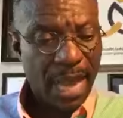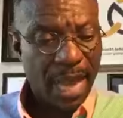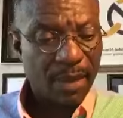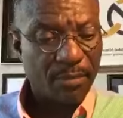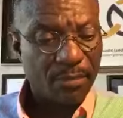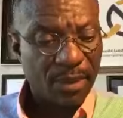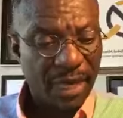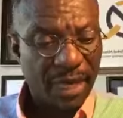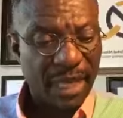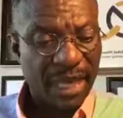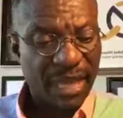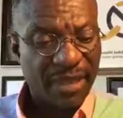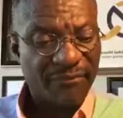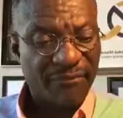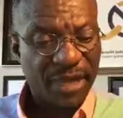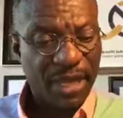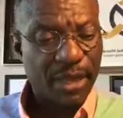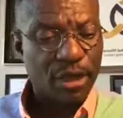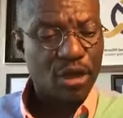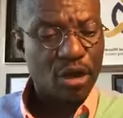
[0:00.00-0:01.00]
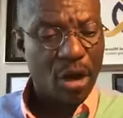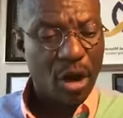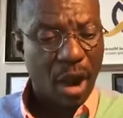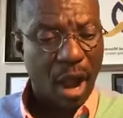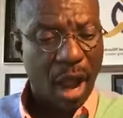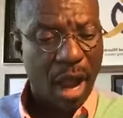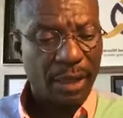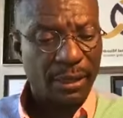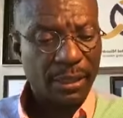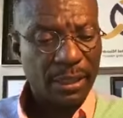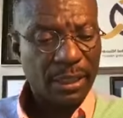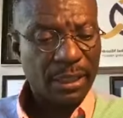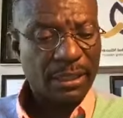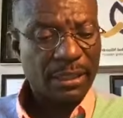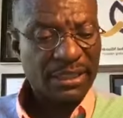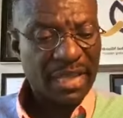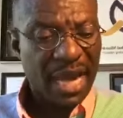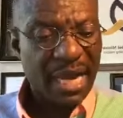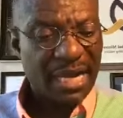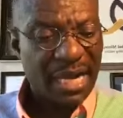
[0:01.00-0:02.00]
and believe in your heart
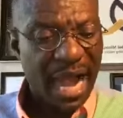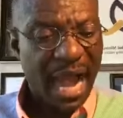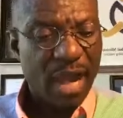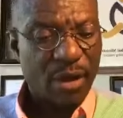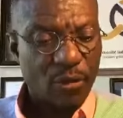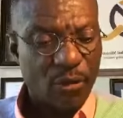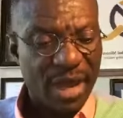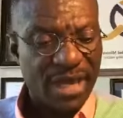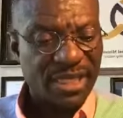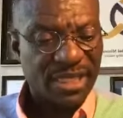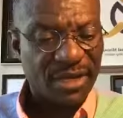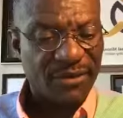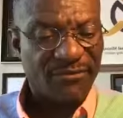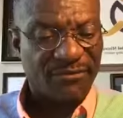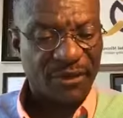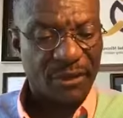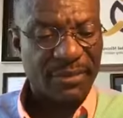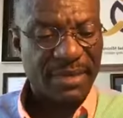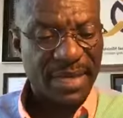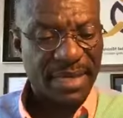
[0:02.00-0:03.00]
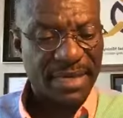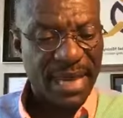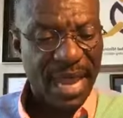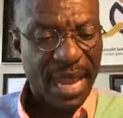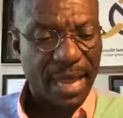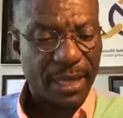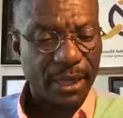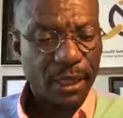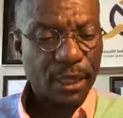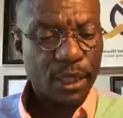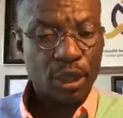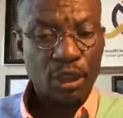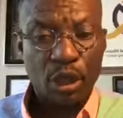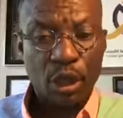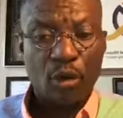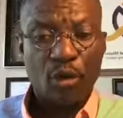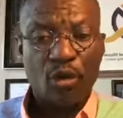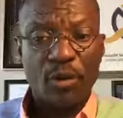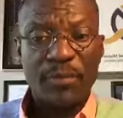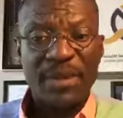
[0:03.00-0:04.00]
that God raised him from the dead,
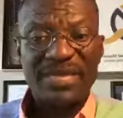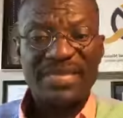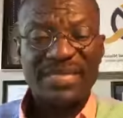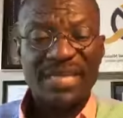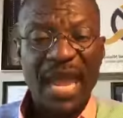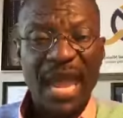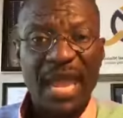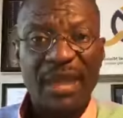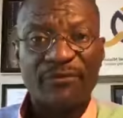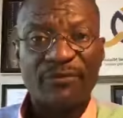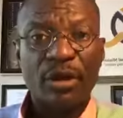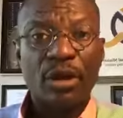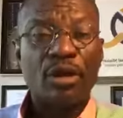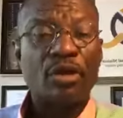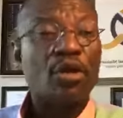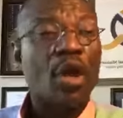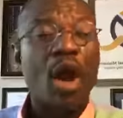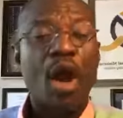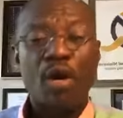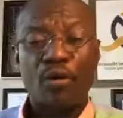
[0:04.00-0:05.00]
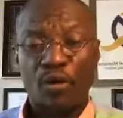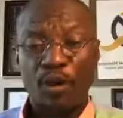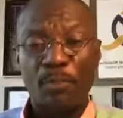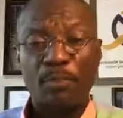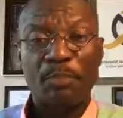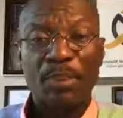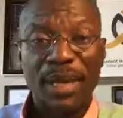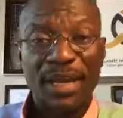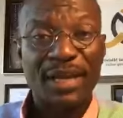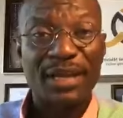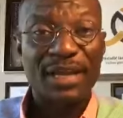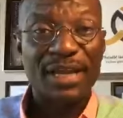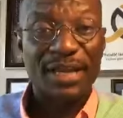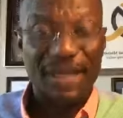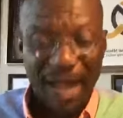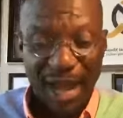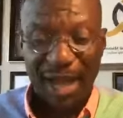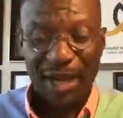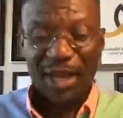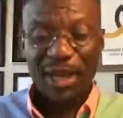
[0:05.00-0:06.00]
you will be saved. Glory be to
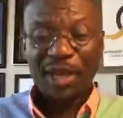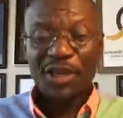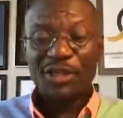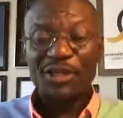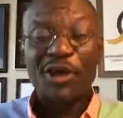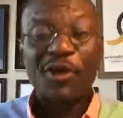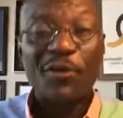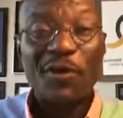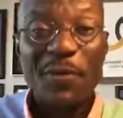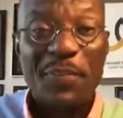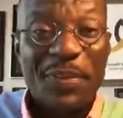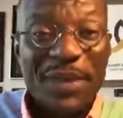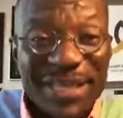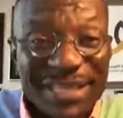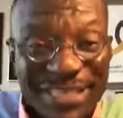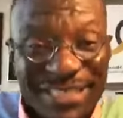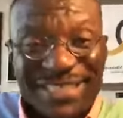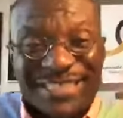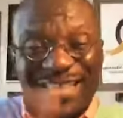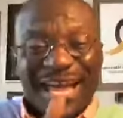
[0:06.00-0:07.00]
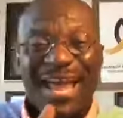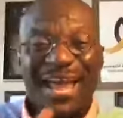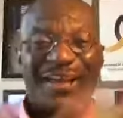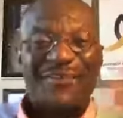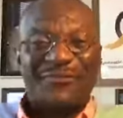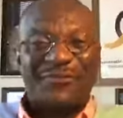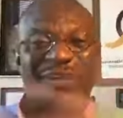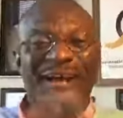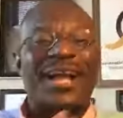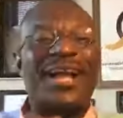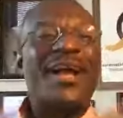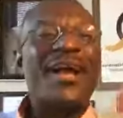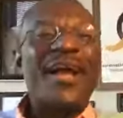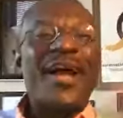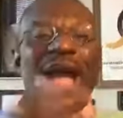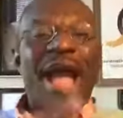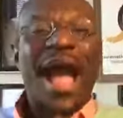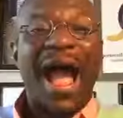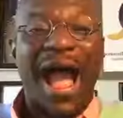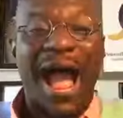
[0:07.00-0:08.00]
God. You will be saved.
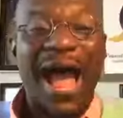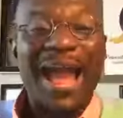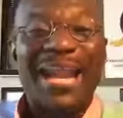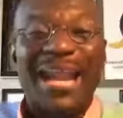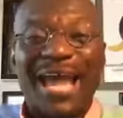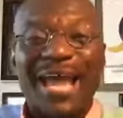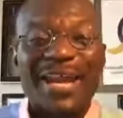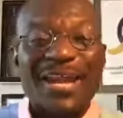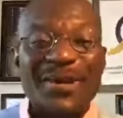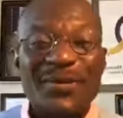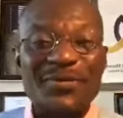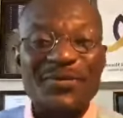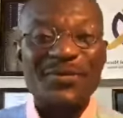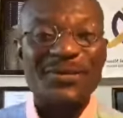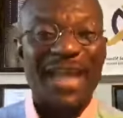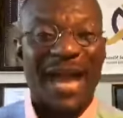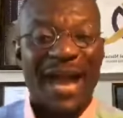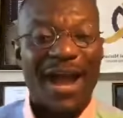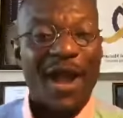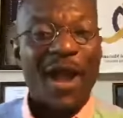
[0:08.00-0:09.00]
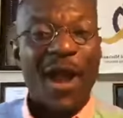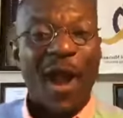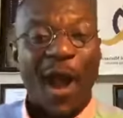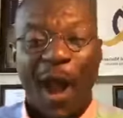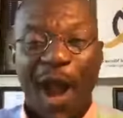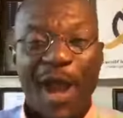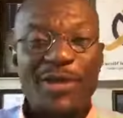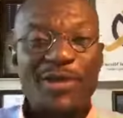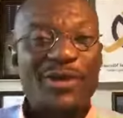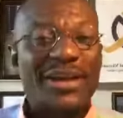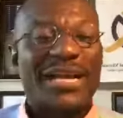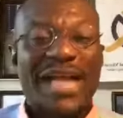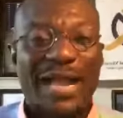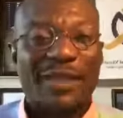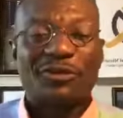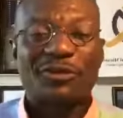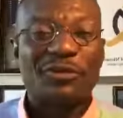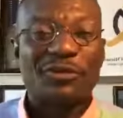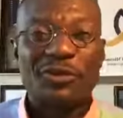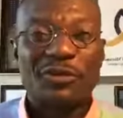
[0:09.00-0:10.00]
Hallelujah. All you
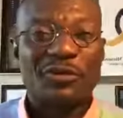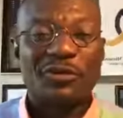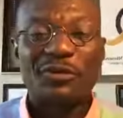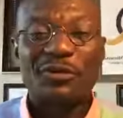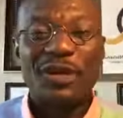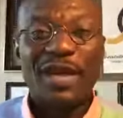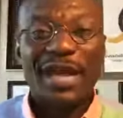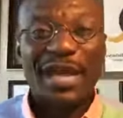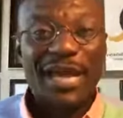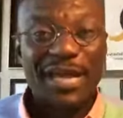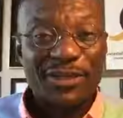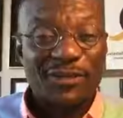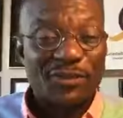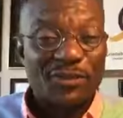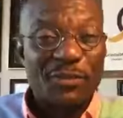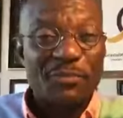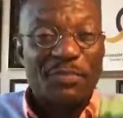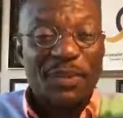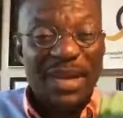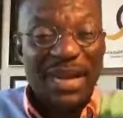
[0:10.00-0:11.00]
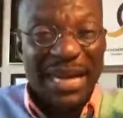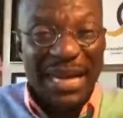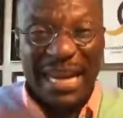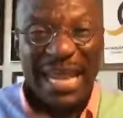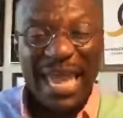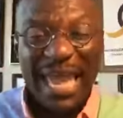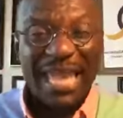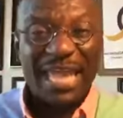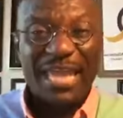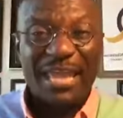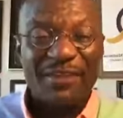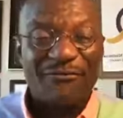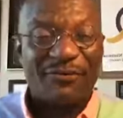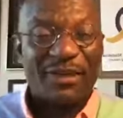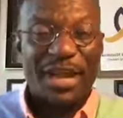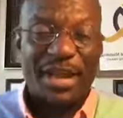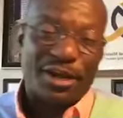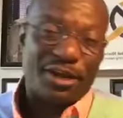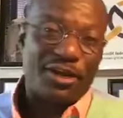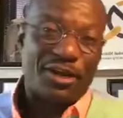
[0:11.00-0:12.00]
got to do is to
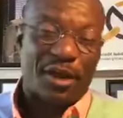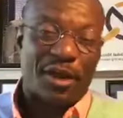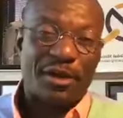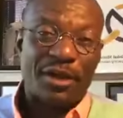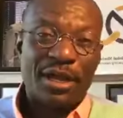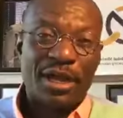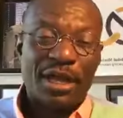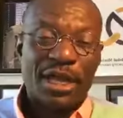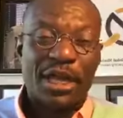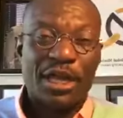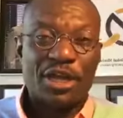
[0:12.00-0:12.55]
believe in your